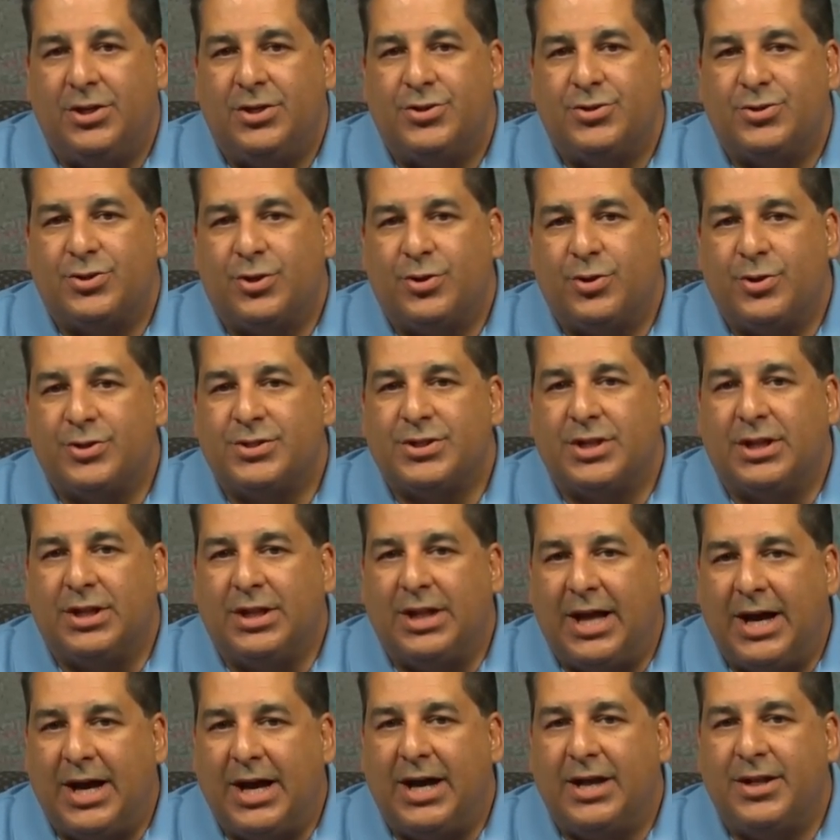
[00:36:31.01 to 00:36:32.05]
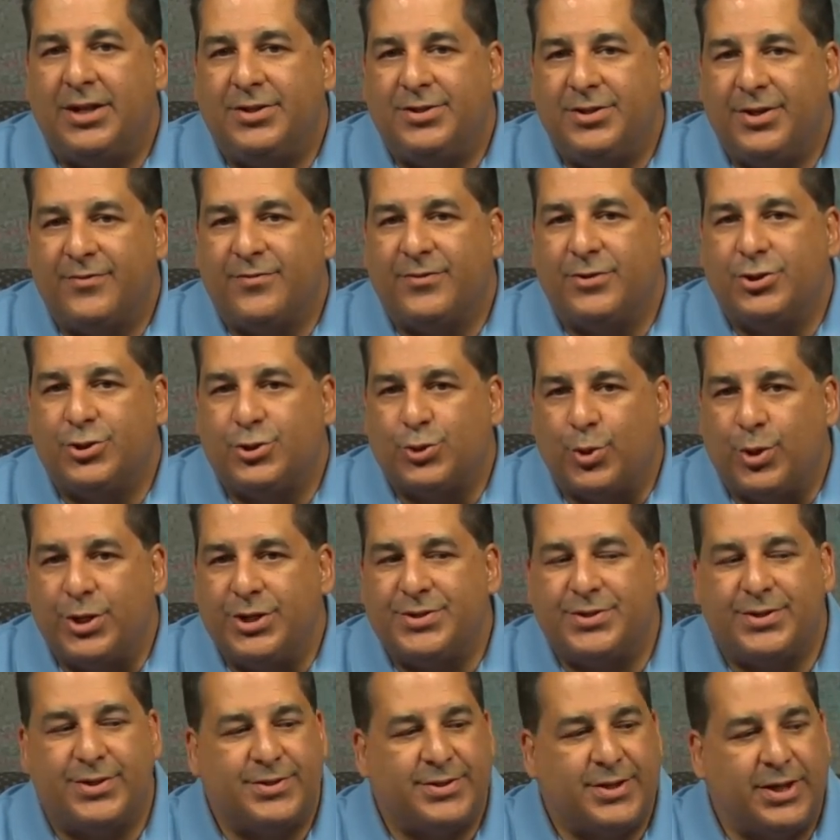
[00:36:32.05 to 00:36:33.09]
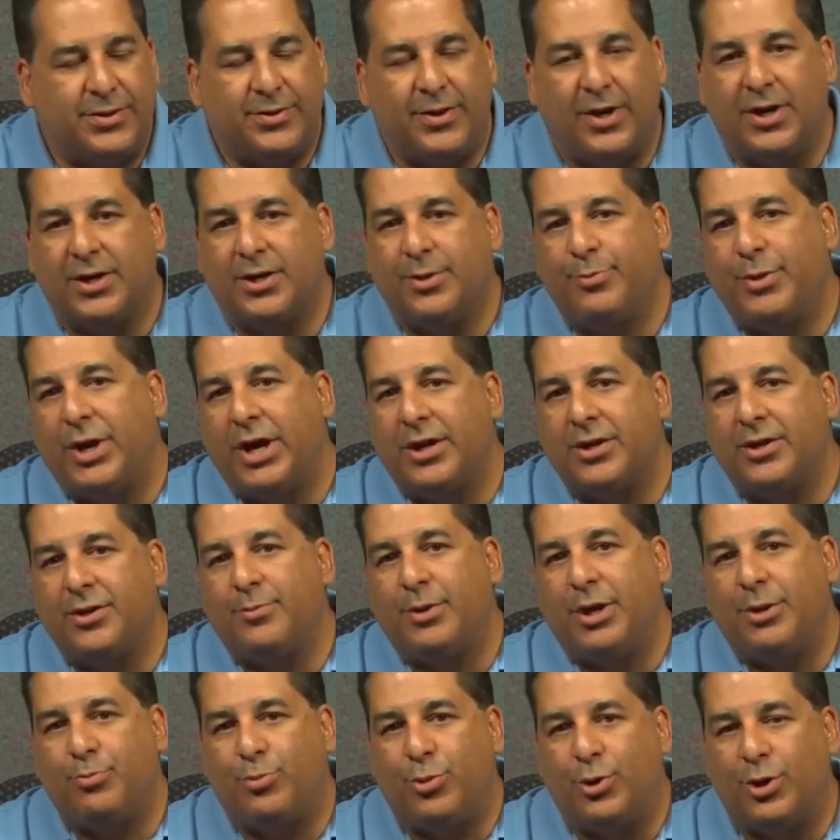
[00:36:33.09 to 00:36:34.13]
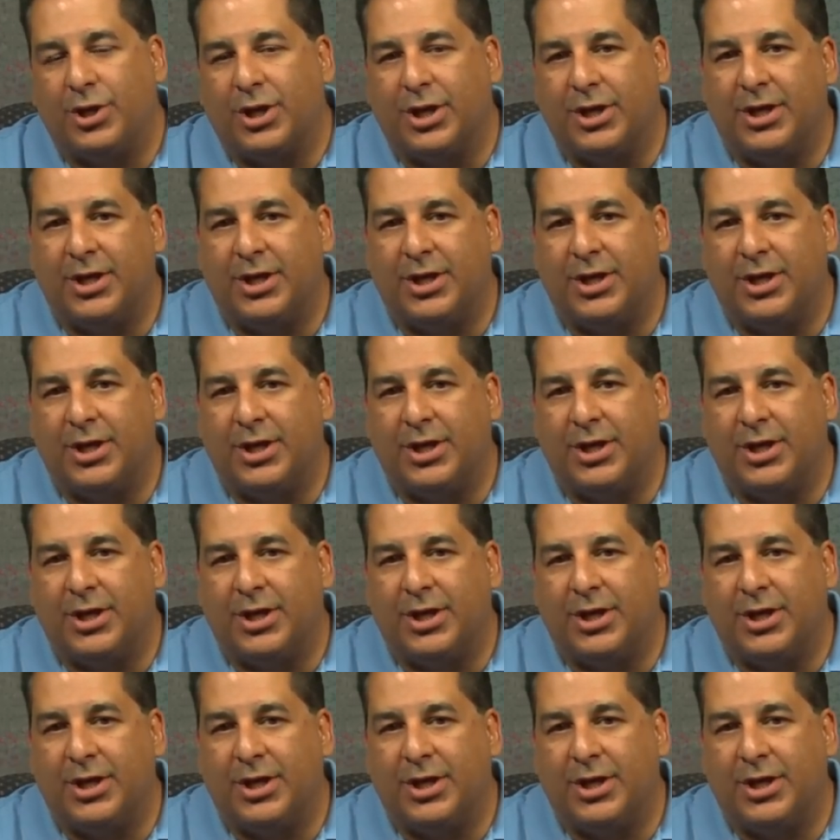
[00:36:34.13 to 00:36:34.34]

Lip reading: So there's a lot of different choices. I talk about it in my book.